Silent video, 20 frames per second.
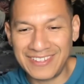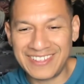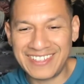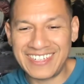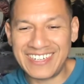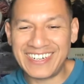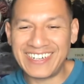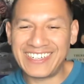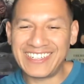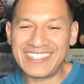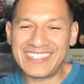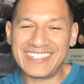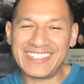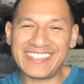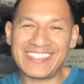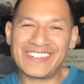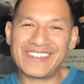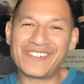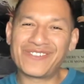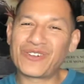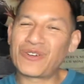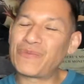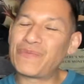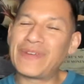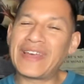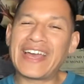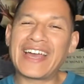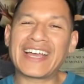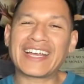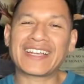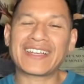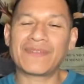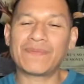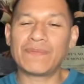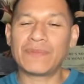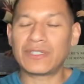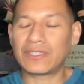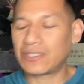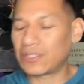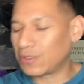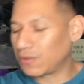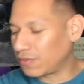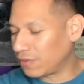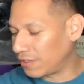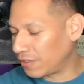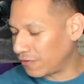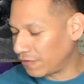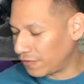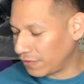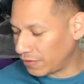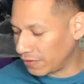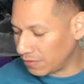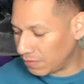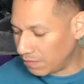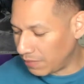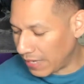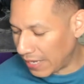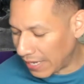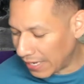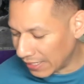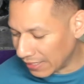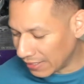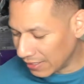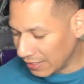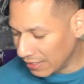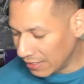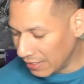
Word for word: There you go. We're back. Mr. Wonderful is back.